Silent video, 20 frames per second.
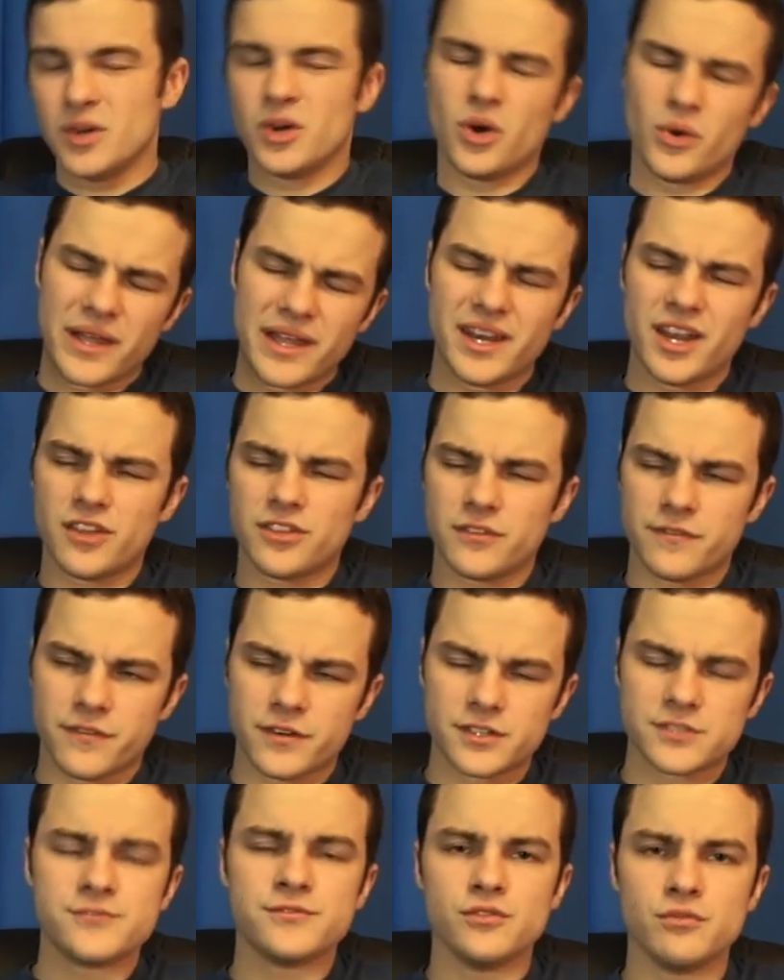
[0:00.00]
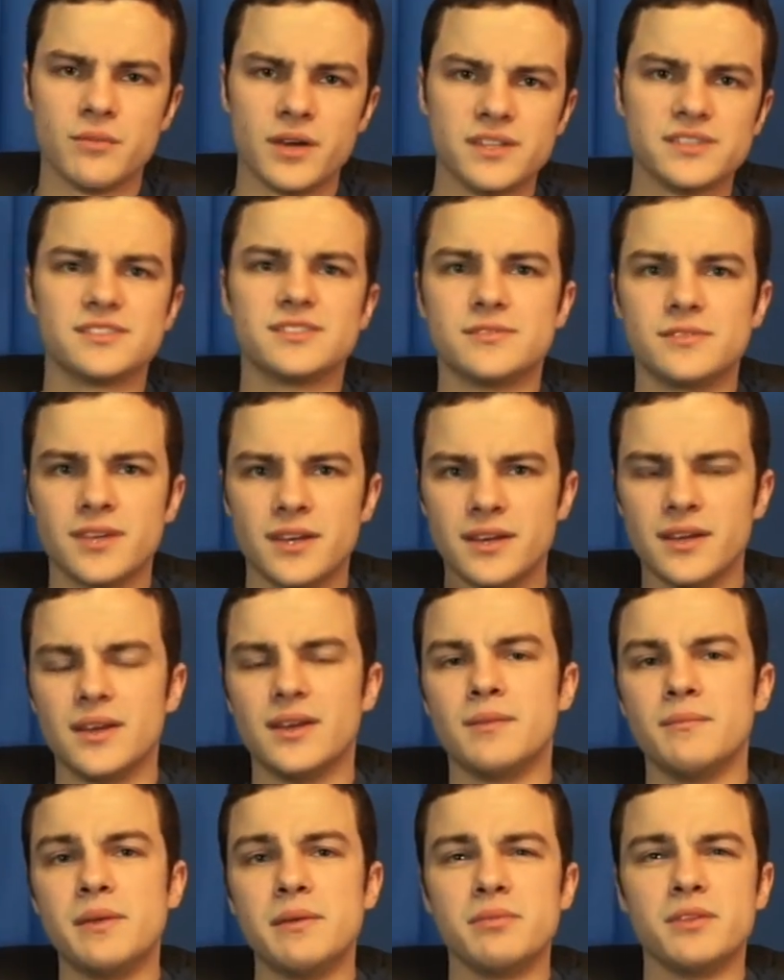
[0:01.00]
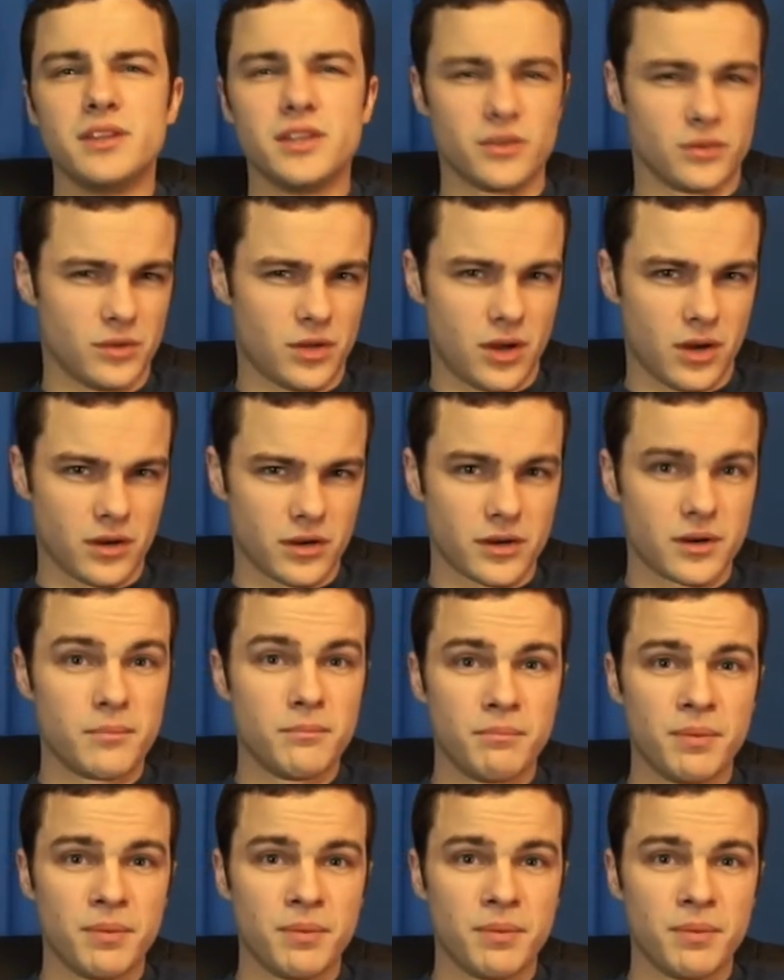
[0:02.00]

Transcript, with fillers: okay, not the first two months, maybe a little longer.